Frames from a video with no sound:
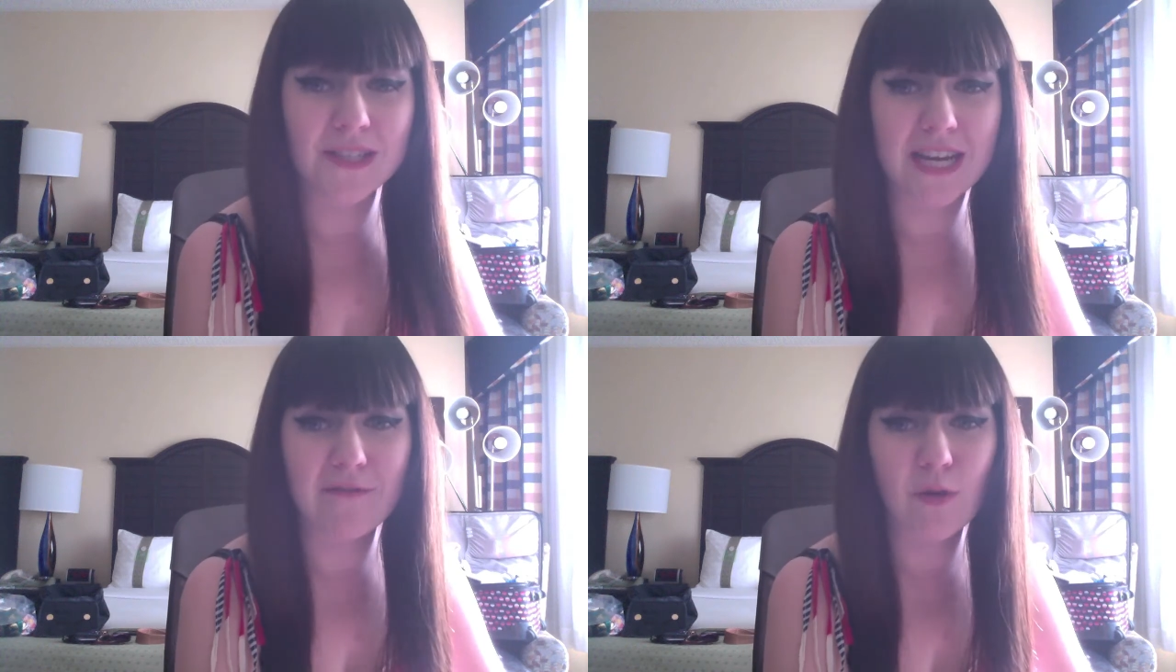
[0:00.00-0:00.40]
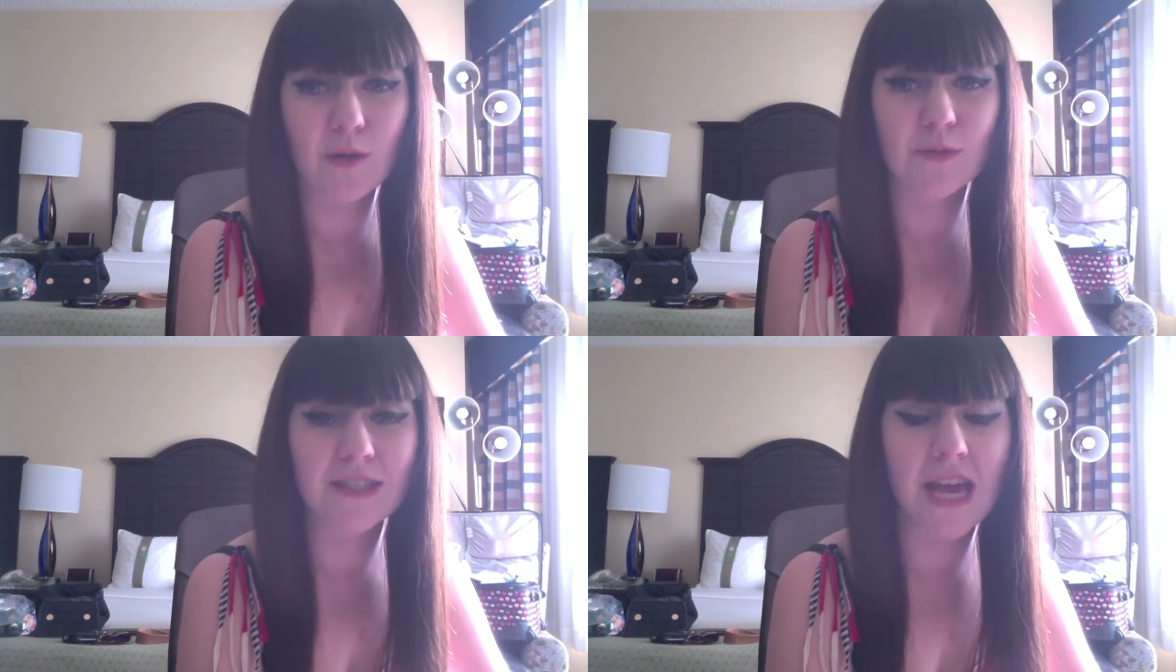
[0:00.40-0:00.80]
and everyone
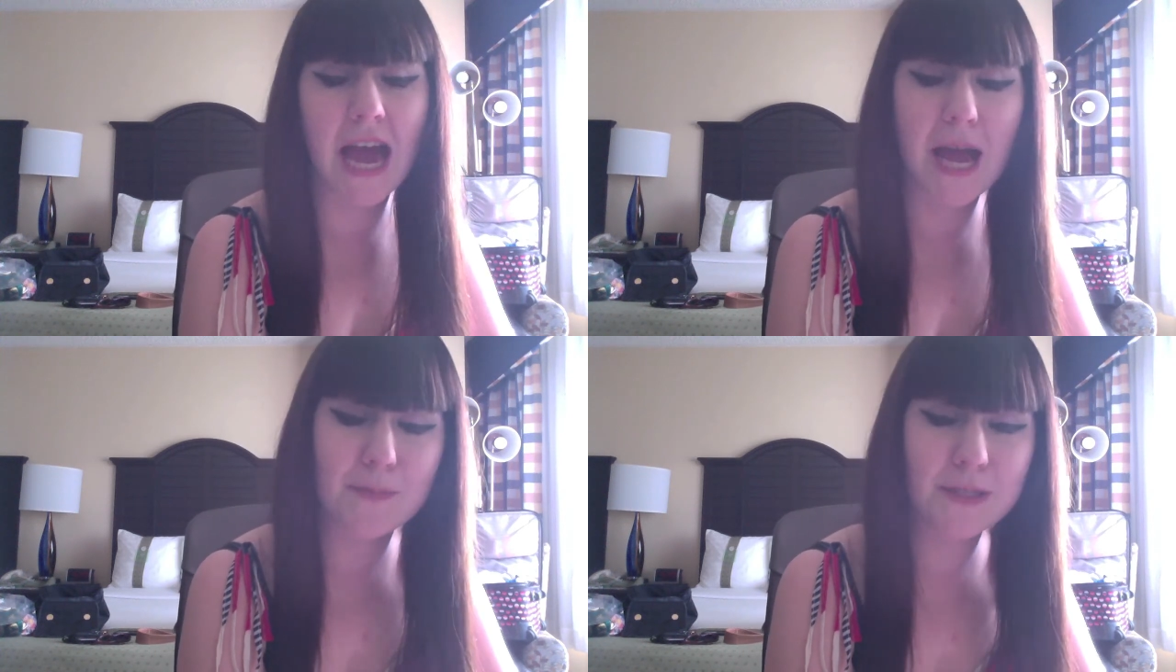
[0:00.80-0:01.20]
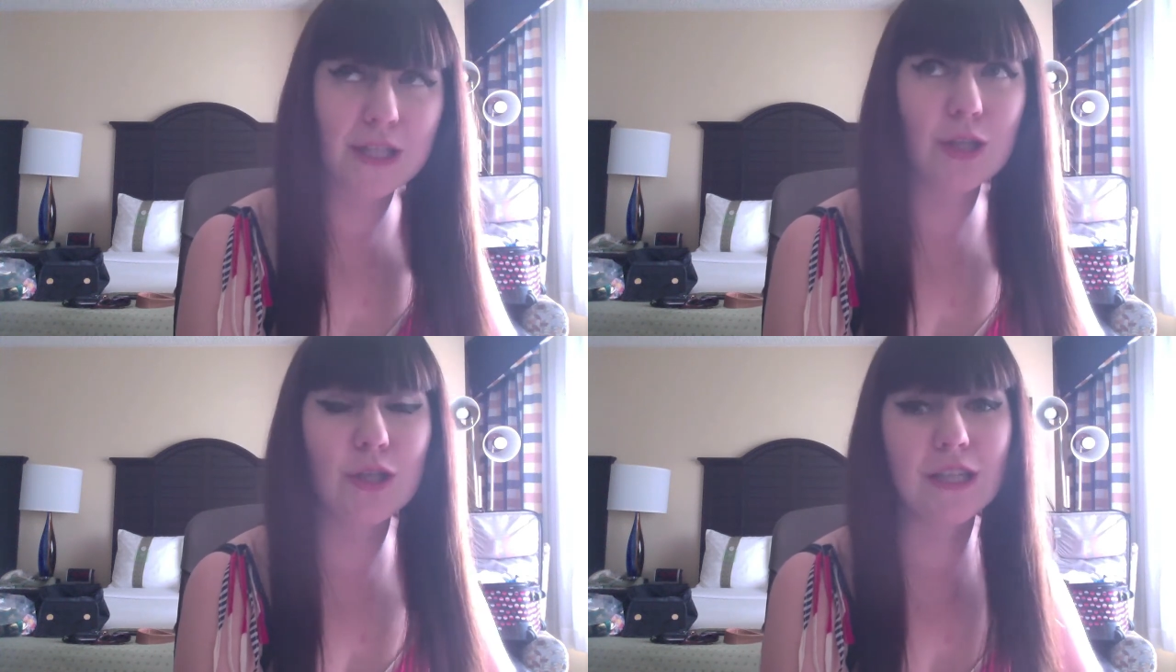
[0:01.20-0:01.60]
was
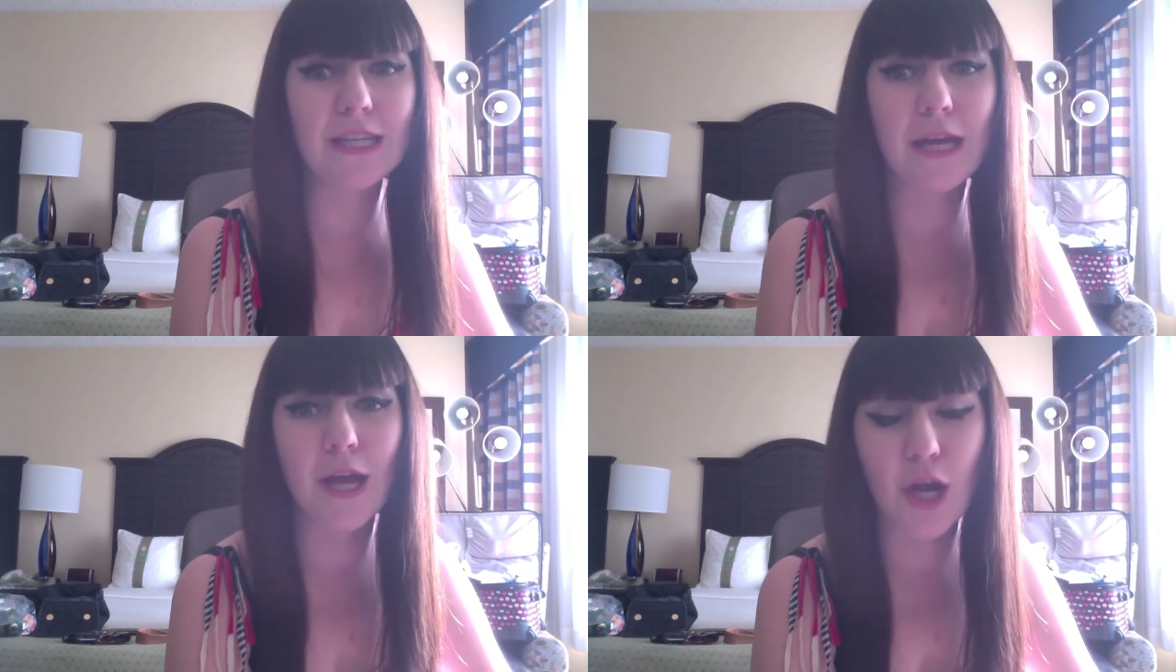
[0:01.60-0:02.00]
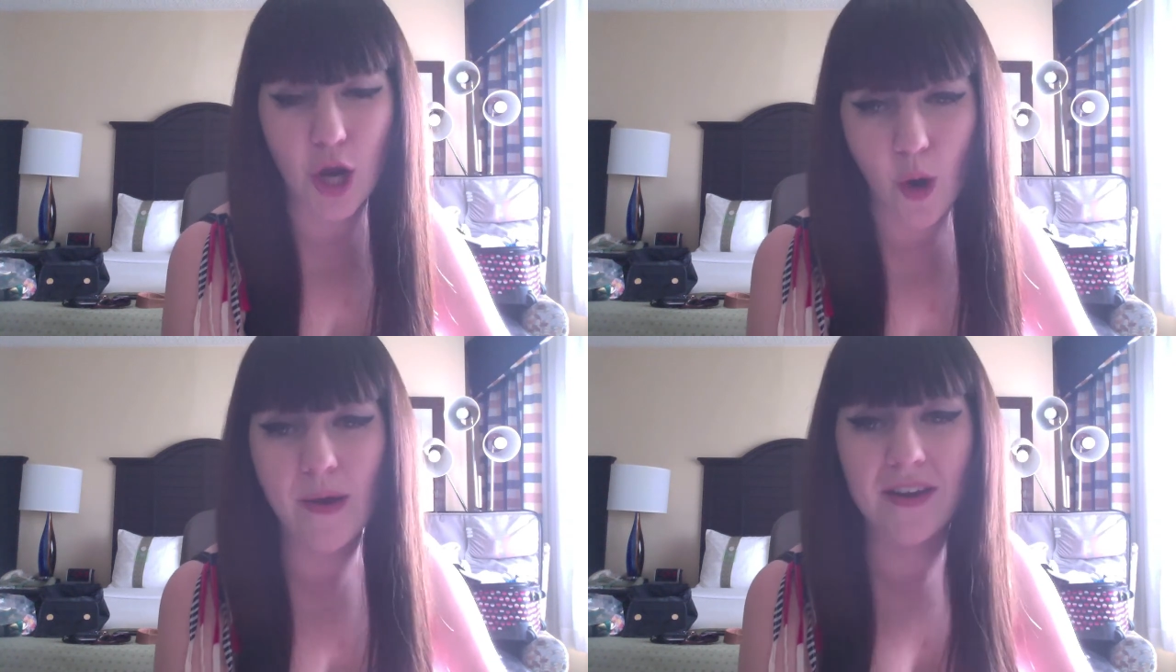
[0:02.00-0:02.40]
absolutely
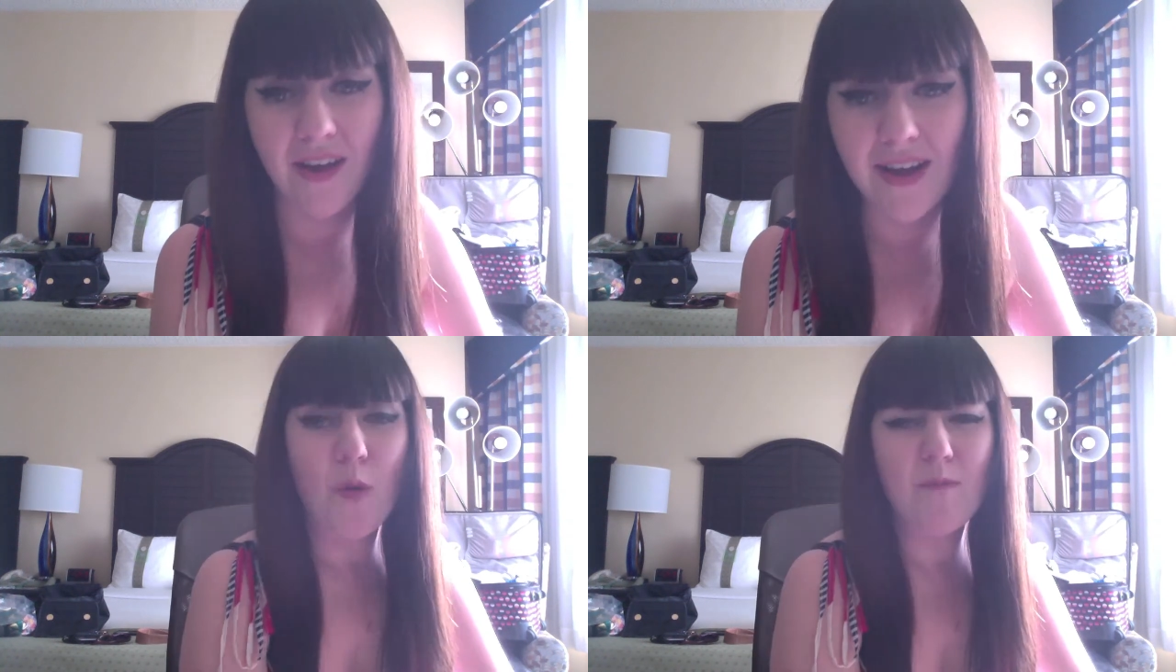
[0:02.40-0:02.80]
going nuts.